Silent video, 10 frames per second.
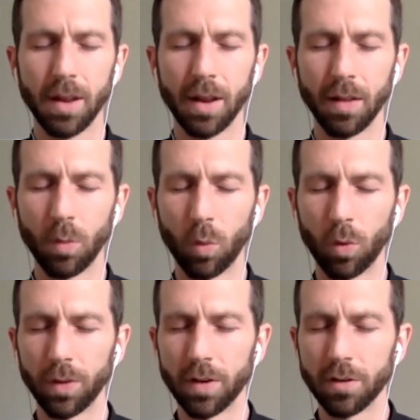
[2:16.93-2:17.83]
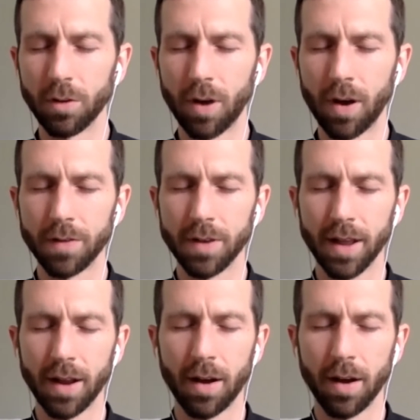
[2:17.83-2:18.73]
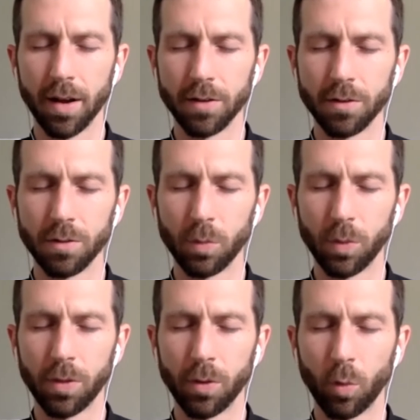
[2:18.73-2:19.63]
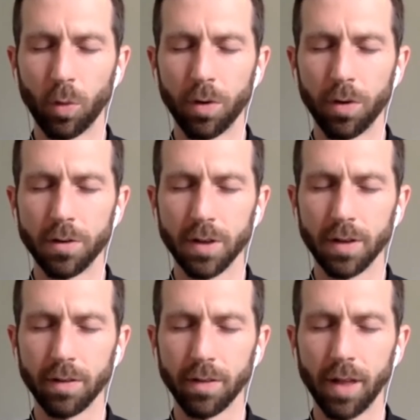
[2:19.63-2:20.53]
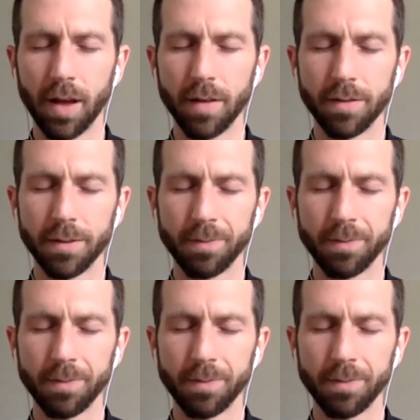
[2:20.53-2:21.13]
in the world that is so often at odds with your words of love,